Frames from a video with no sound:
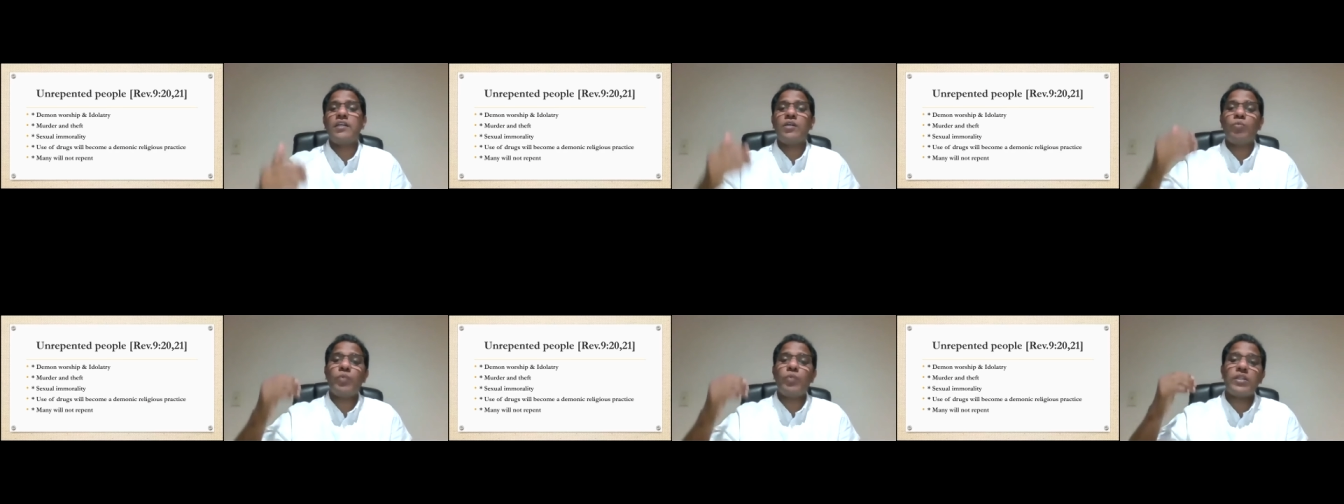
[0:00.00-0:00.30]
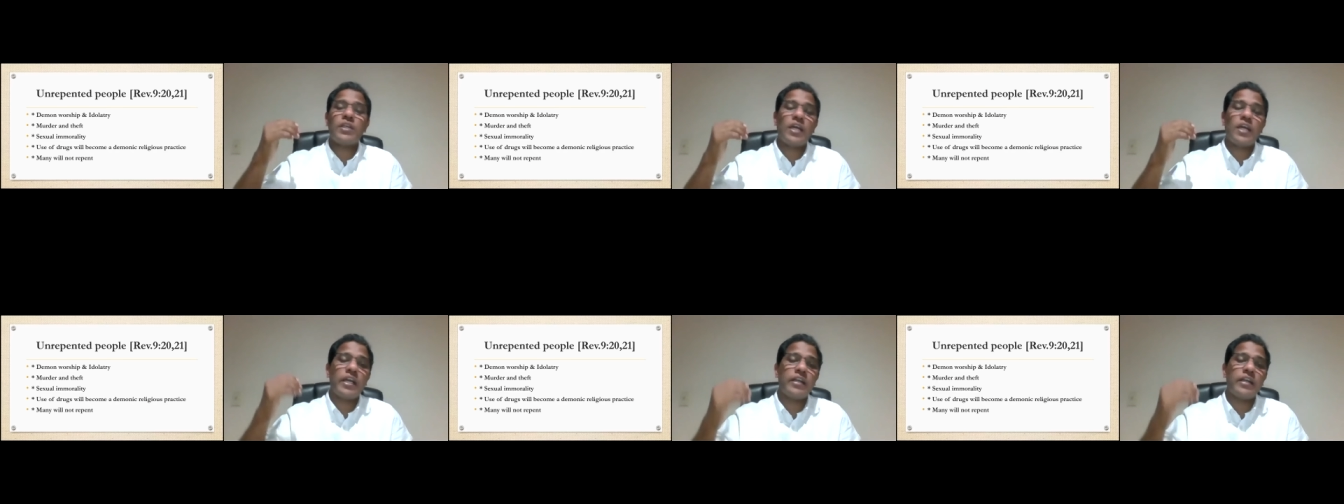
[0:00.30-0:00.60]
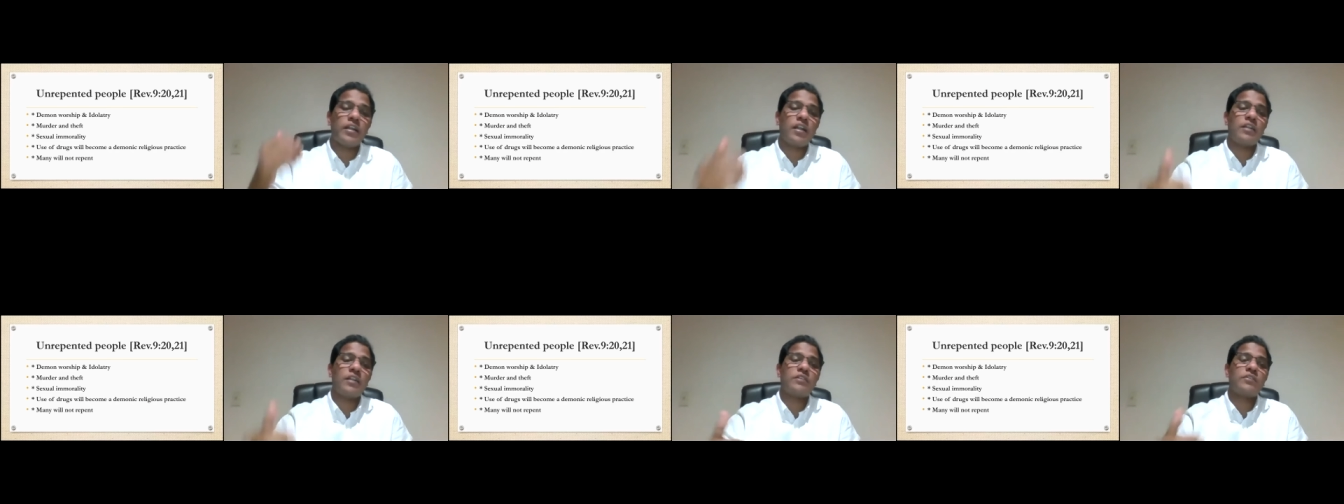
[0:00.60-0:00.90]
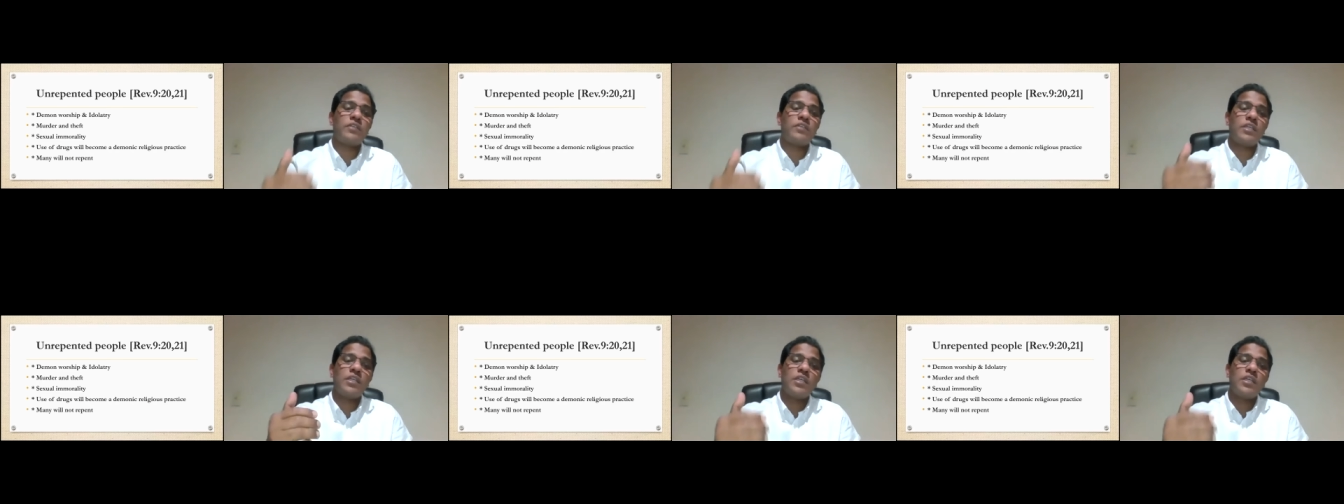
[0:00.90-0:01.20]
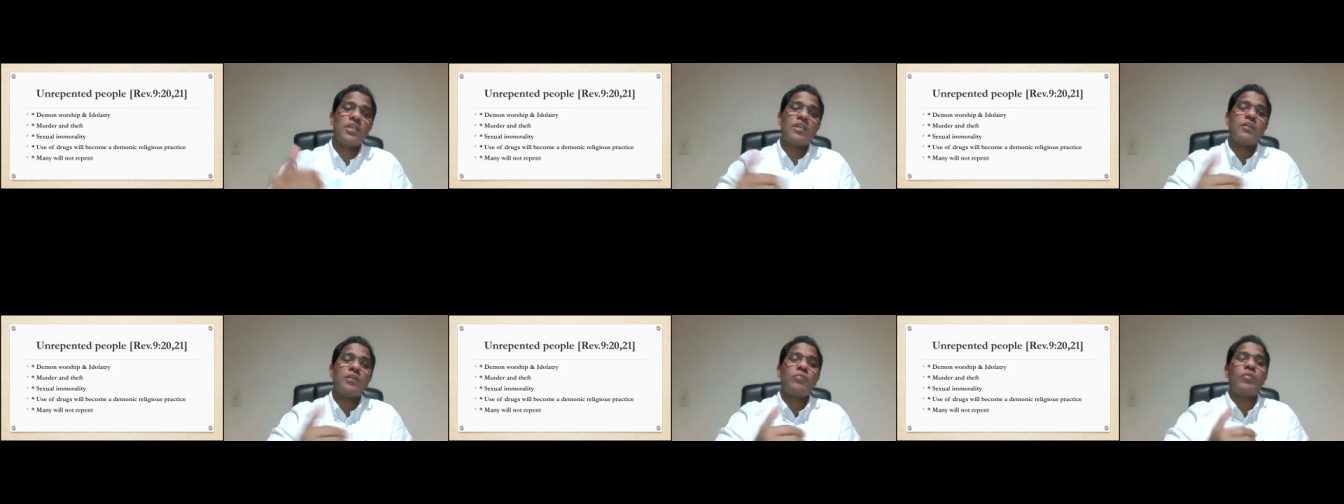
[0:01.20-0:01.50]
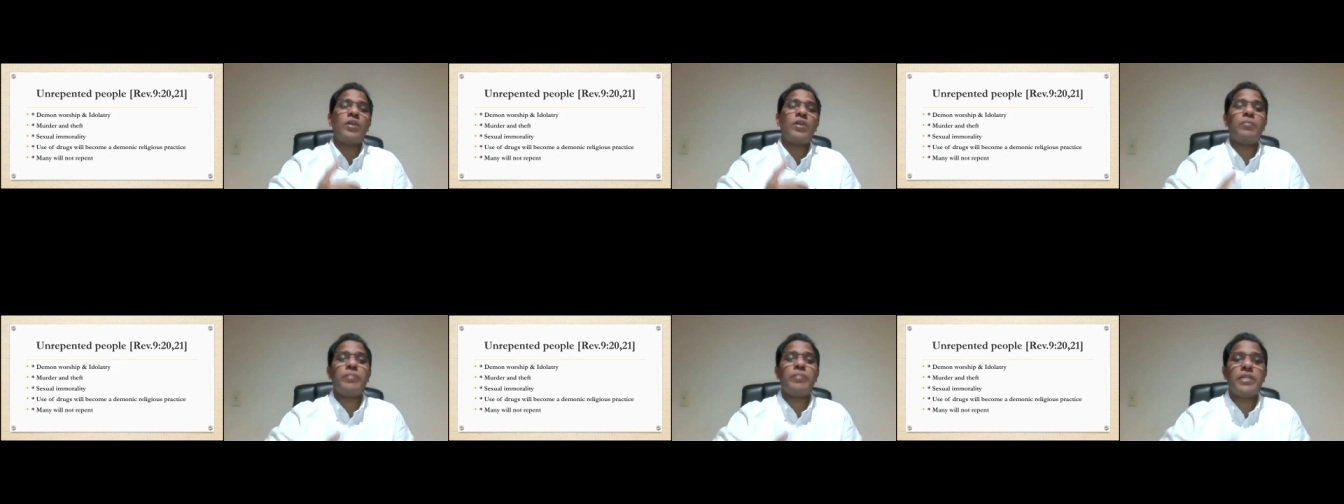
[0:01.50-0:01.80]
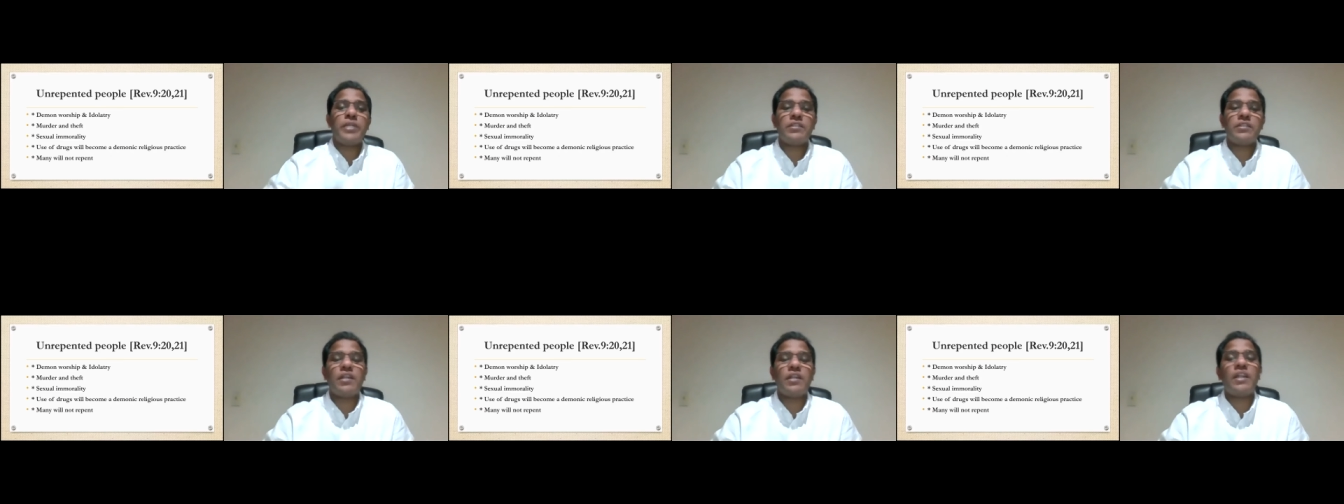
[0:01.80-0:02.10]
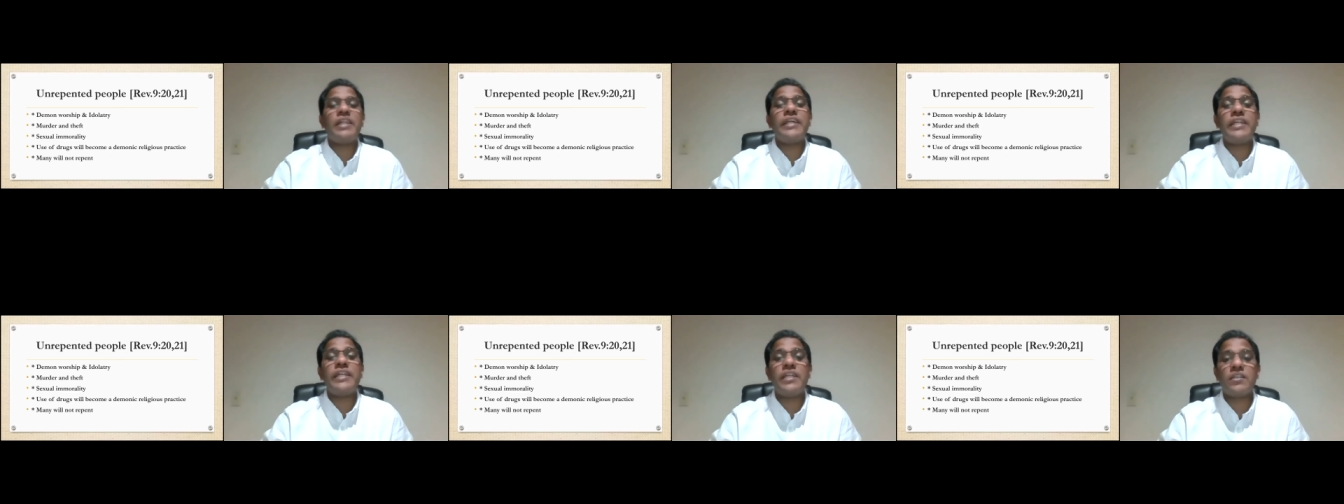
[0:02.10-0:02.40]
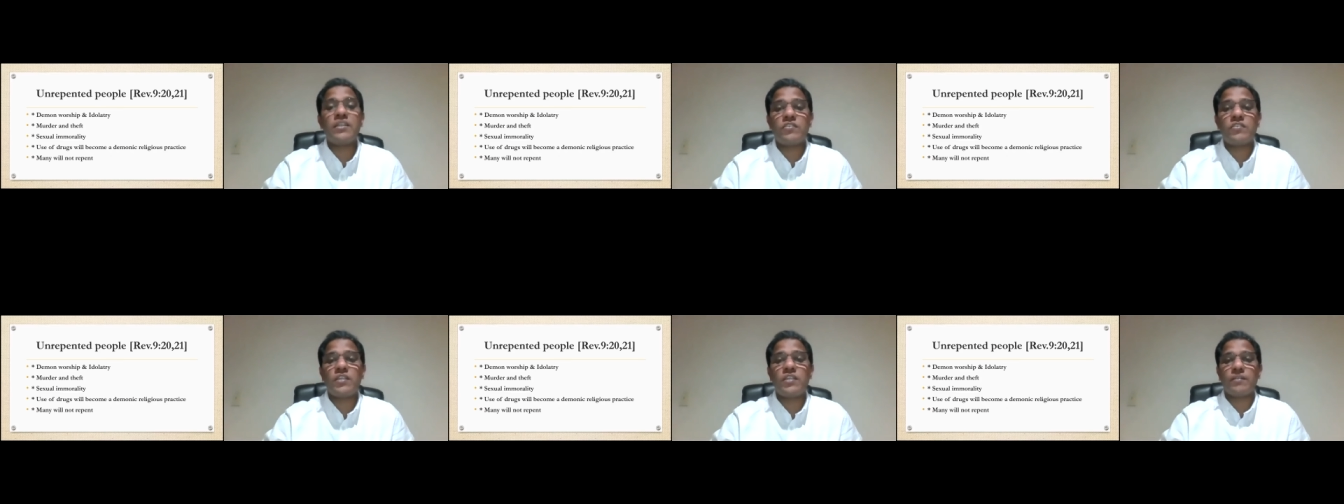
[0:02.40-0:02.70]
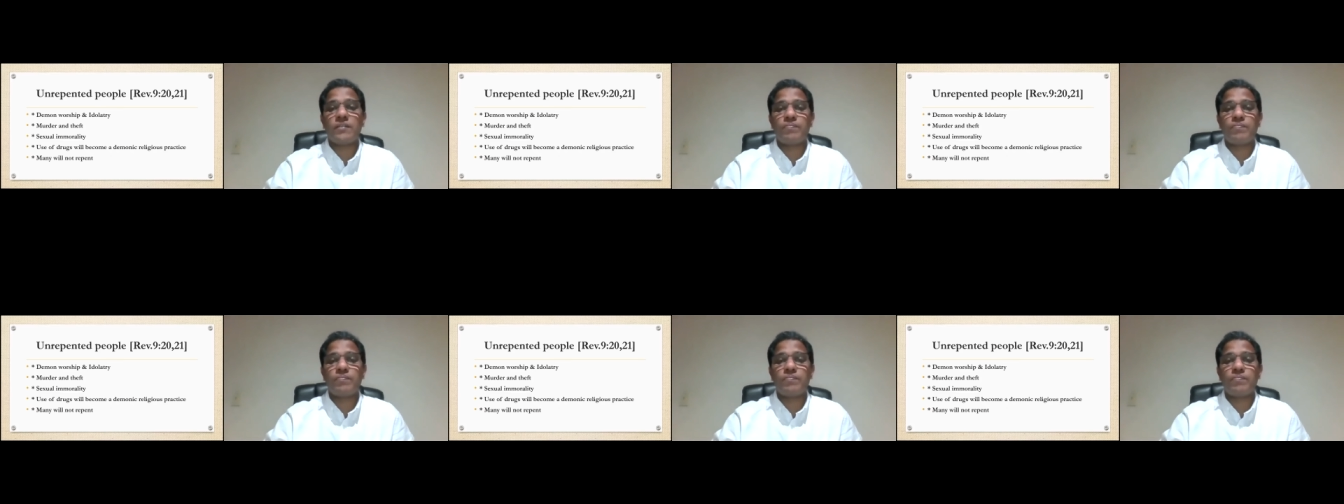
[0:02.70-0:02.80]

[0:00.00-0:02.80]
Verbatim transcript: with idolatry, will be the leading sin.